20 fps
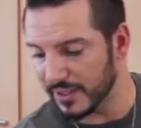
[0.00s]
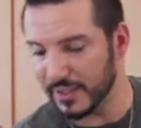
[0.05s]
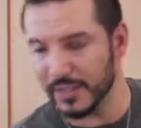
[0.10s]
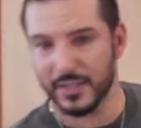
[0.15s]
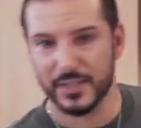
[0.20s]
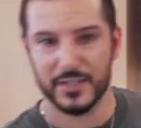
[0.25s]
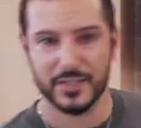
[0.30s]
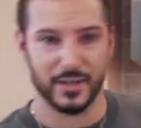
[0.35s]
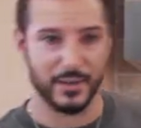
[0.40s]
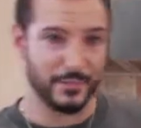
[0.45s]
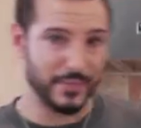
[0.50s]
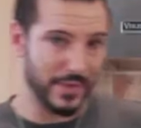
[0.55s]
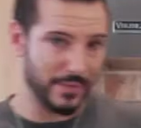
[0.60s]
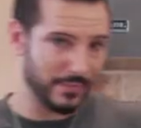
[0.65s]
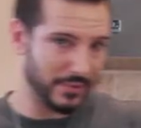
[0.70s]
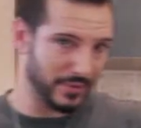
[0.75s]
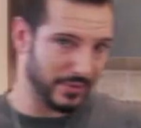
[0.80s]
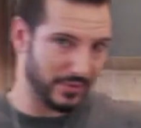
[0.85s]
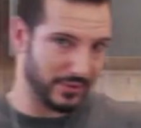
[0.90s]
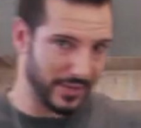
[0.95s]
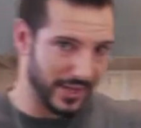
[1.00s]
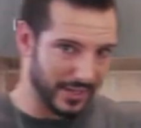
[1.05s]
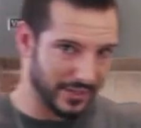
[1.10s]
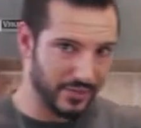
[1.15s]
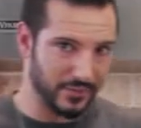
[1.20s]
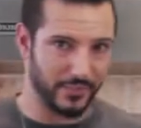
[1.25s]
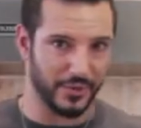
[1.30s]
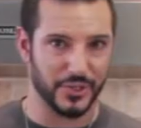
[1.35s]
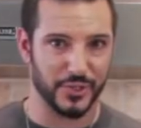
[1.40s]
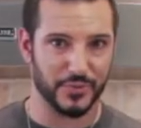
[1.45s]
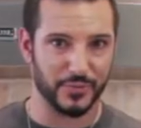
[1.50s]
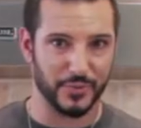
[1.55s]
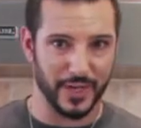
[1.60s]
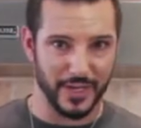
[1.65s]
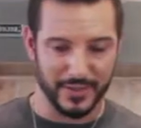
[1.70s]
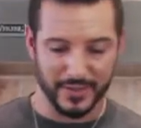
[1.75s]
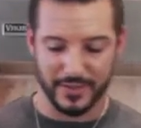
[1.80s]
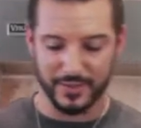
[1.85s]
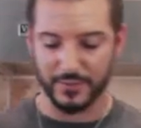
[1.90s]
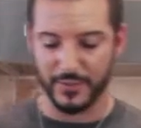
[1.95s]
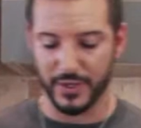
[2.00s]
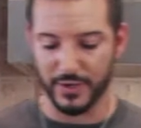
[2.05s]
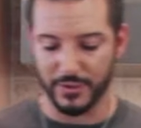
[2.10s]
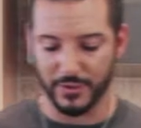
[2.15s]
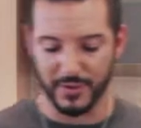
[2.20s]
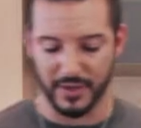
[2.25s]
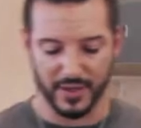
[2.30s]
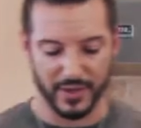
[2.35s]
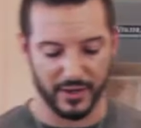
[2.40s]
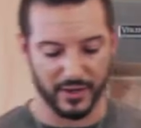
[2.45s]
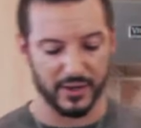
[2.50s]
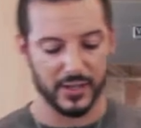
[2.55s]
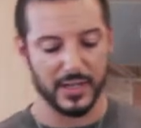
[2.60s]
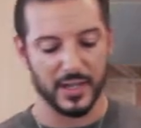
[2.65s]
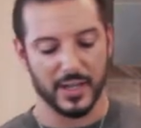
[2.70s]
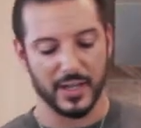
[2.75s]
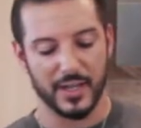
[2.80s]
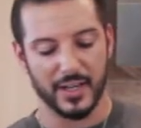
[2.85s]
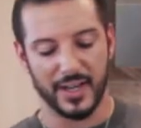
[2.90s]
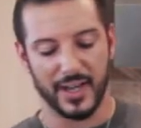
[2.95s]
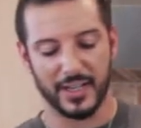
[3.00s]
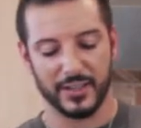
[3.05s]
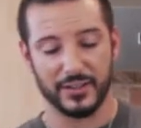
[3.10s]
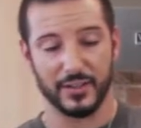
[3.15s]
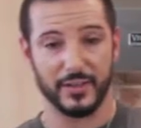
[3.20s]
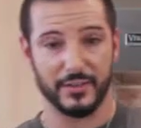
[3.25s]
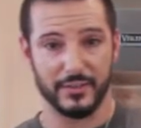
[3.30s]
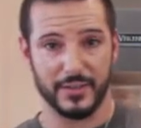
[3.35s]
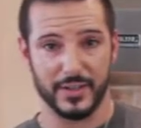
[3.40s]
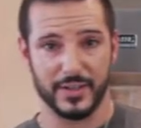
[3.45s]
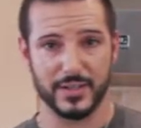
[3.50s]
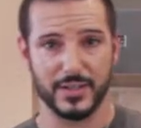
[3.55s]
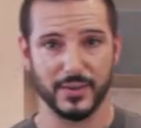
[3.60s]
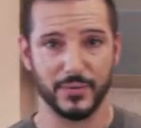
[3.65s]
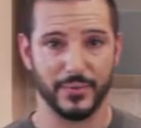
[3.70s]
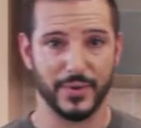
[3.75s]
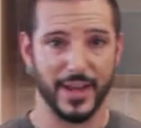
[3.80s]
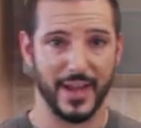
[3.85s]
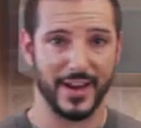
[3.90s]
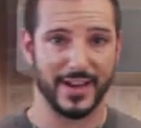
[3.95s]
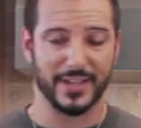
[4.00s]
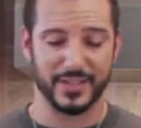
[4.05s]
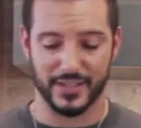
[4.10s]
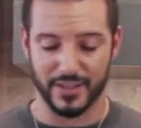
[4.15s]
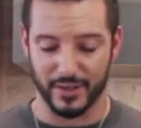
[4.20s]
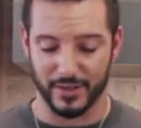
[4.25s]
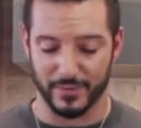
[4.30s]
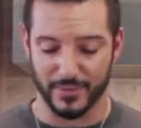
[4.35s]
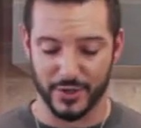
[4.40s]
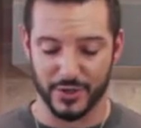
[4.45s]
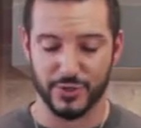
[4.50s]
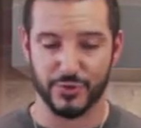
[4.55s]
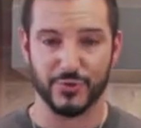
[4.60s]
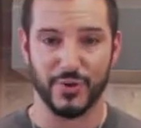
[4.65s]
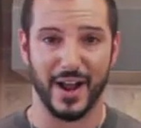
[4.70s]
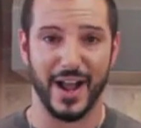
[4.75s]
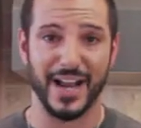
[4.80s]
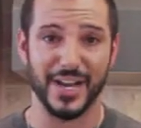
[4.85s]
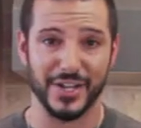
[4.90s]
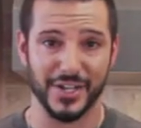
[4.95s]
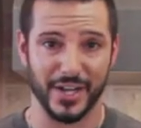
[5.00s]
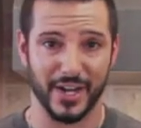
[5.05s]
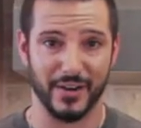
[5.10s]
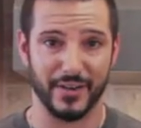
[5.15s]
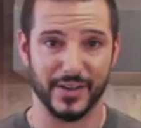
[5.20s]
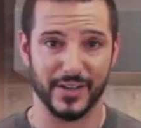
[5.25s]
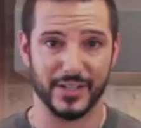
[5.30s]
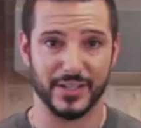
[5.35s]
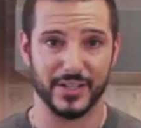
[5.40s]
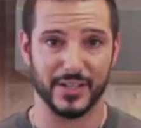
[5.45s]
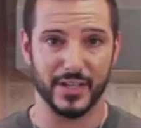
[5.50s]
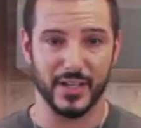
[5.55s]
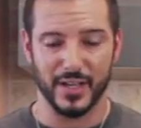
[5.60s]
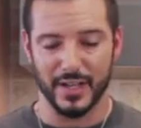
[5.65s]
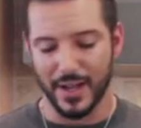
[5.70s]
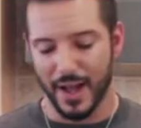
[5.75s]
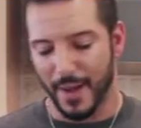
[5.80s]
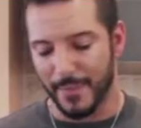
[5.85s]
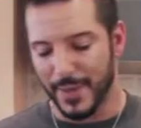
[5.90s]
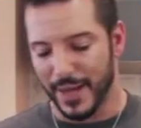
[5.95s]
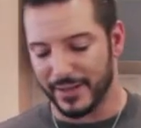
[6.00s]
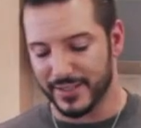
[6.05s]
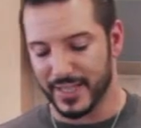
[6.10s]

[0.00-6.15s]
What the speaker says: Some people don't like too much sweet. We know who they are. I love this. We're adding some dried cherries, about